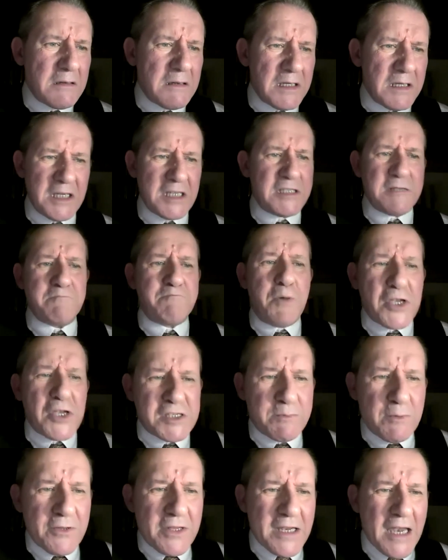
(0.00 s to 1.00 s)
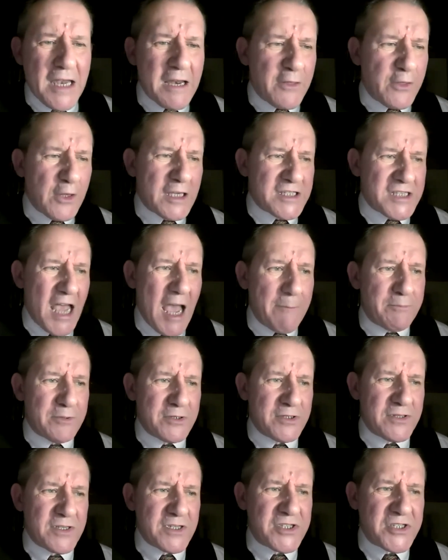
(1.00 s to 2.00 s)
It isn't possible that anything has
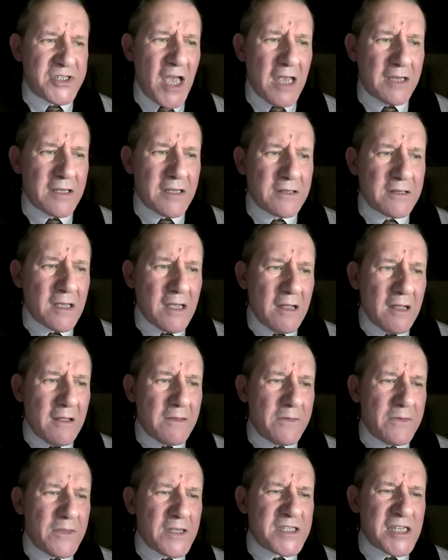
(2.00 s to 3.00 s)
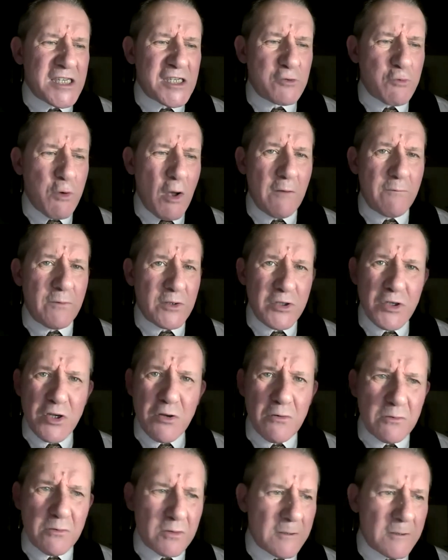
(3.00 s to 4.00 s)
happened to the sun and that this is 12 at
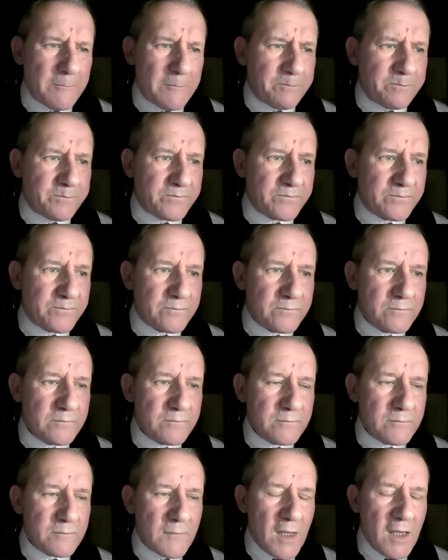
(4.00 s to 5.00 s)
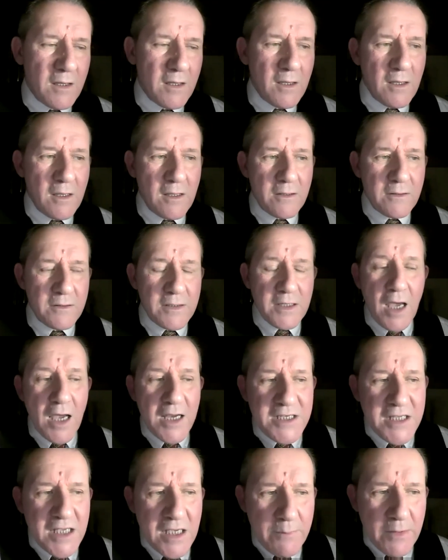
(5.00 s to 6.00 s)
noon. The
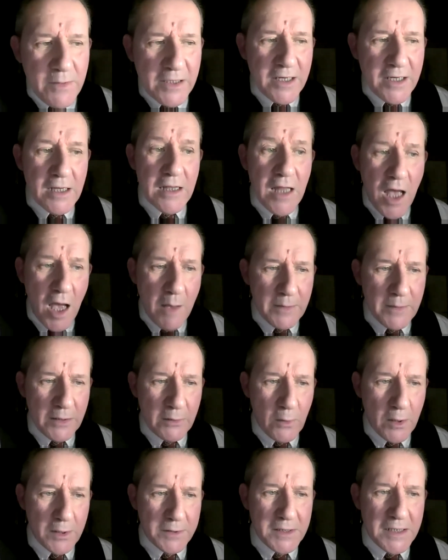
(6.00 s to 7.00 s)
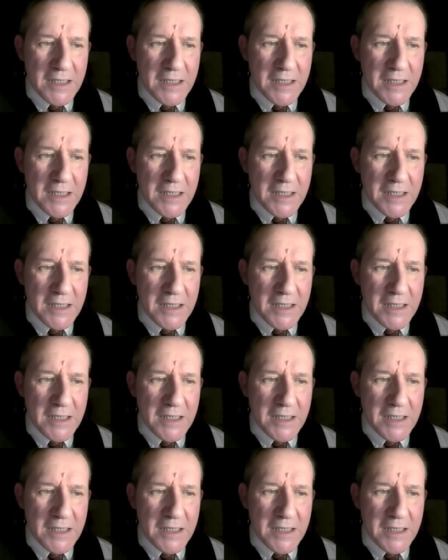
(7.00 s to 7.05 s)
idea being an alarming one,